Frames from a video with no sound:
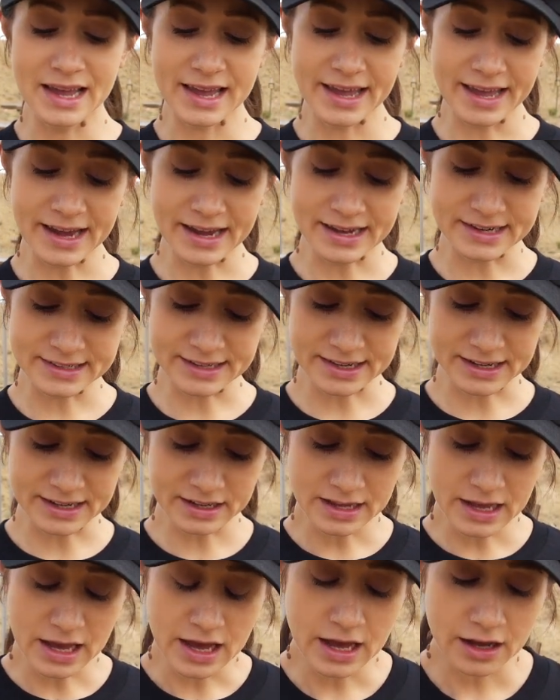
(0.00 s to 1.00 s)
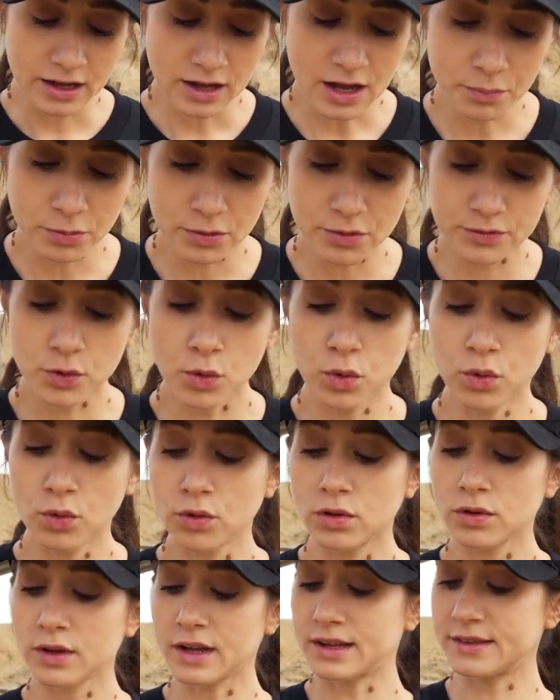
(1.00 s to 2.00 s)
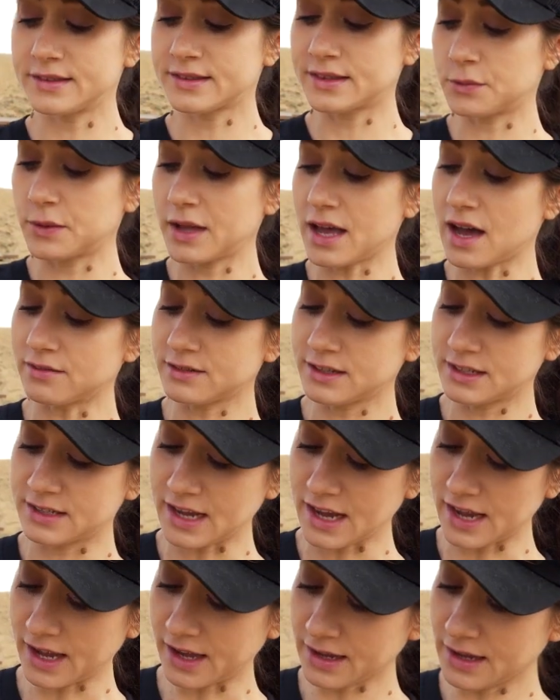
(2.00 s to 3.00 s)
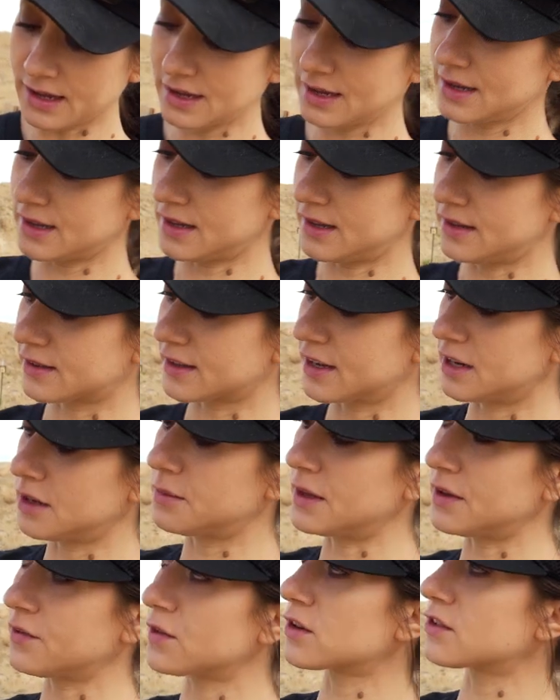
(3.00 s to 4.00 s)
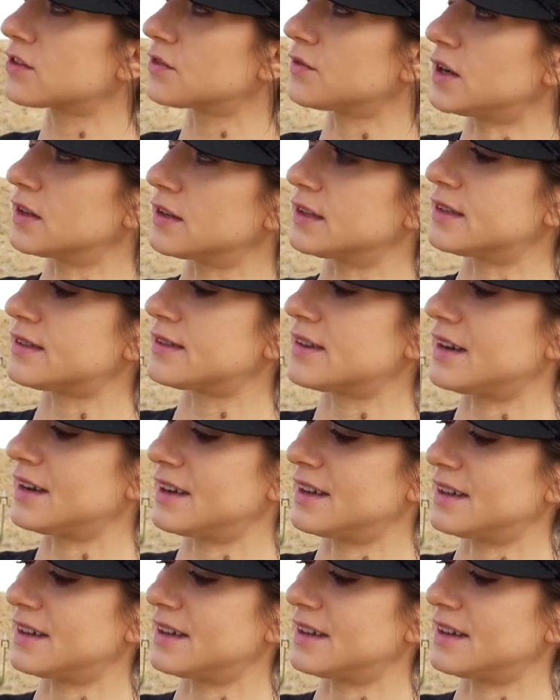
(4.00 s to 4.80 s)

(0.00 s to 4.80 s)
And a couple of cool guns that we have today is gonna be, first of all, this